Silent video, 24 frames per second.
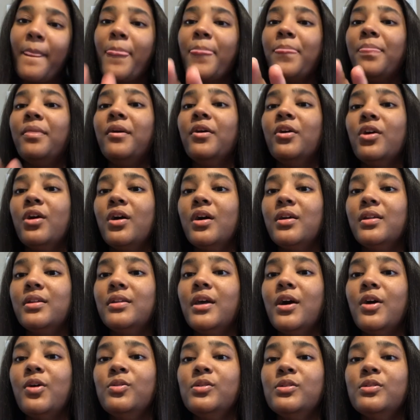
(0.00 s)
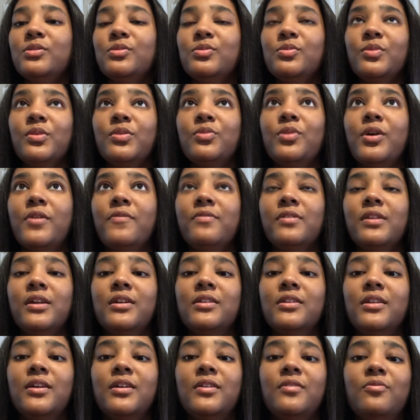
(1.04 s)
they're not only do I feel like
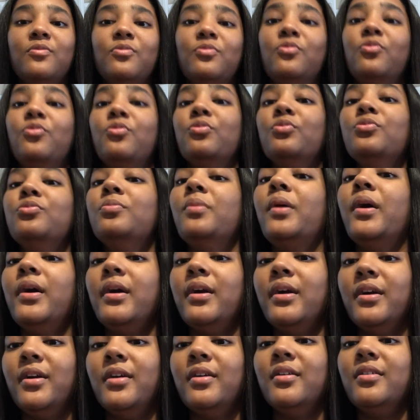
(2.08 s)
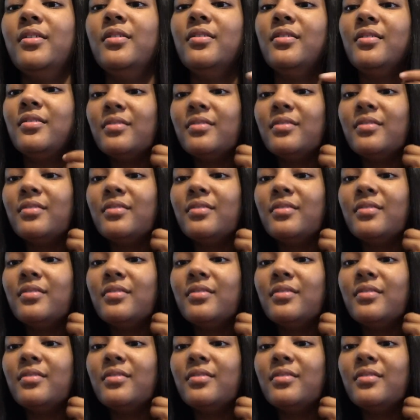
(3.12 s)
they grew my hair,